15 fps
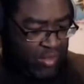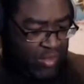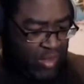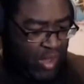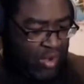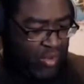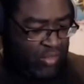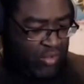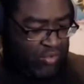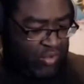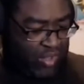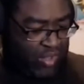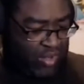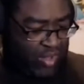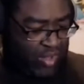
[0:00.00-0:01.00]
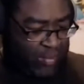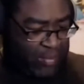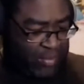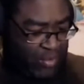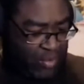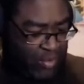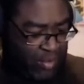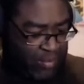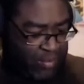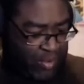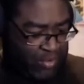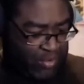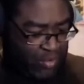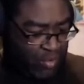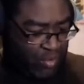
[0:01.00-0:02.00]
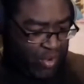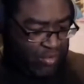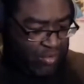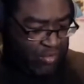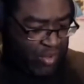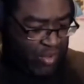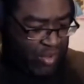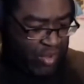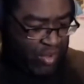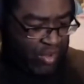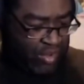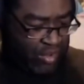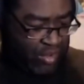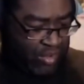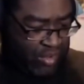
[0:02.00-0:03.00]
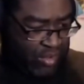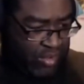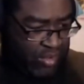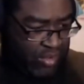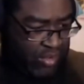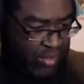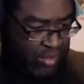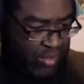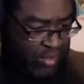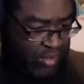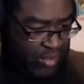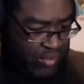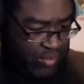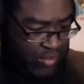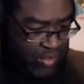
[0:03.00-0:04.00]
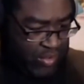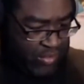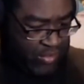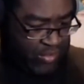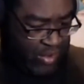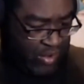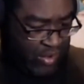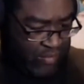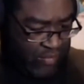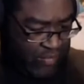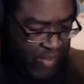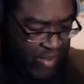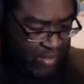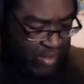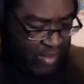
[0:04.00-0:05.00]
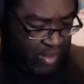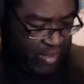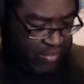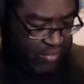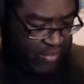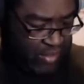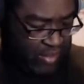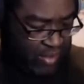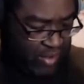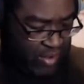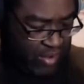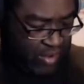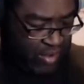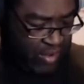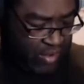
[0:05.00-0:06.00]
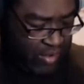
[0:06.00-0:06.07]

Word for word: I know there's like a limit to who can put his coins on. So let's see here.